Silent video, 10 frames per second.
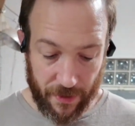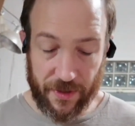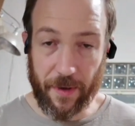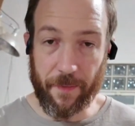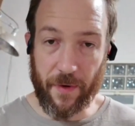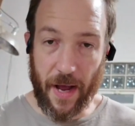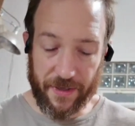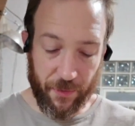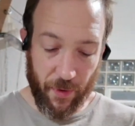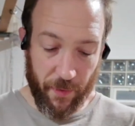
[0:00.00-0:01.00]
some
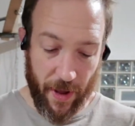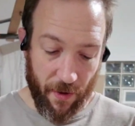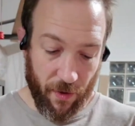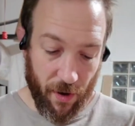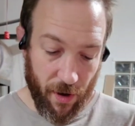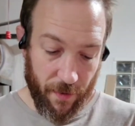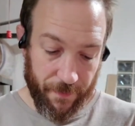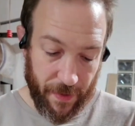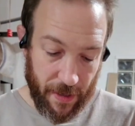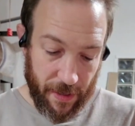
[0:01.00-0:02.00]
isopropyl alcohol,
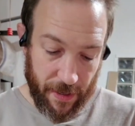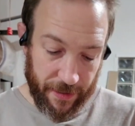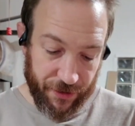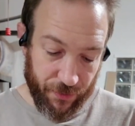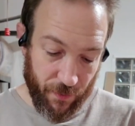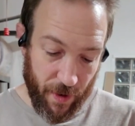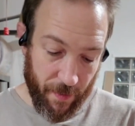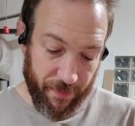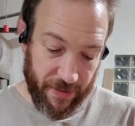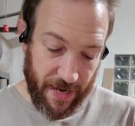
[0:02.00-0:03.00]
and I just
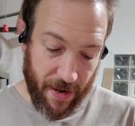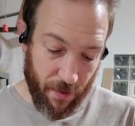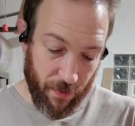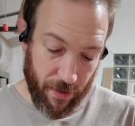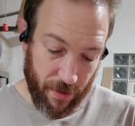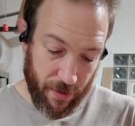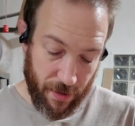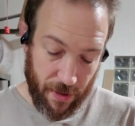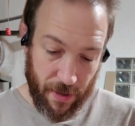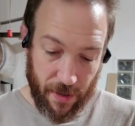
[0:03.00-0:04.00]
rub down
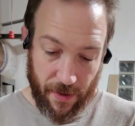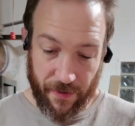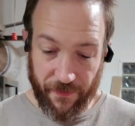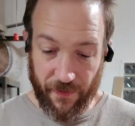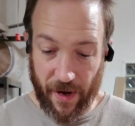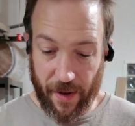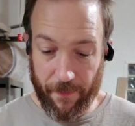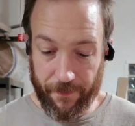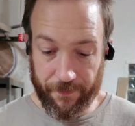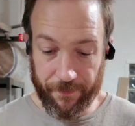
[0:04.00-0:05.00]
the
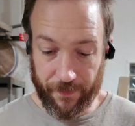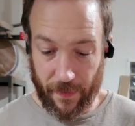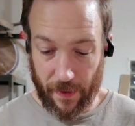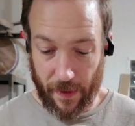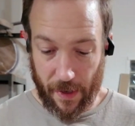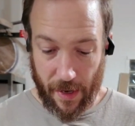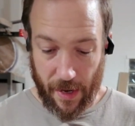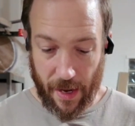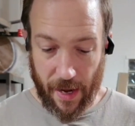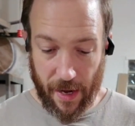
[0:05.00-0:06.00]
frame,
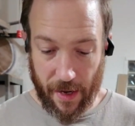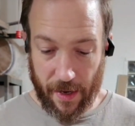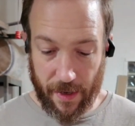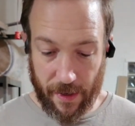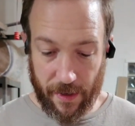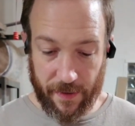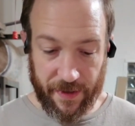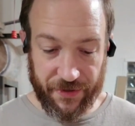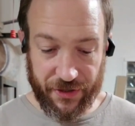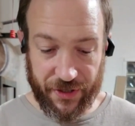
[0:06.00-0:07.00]
and this is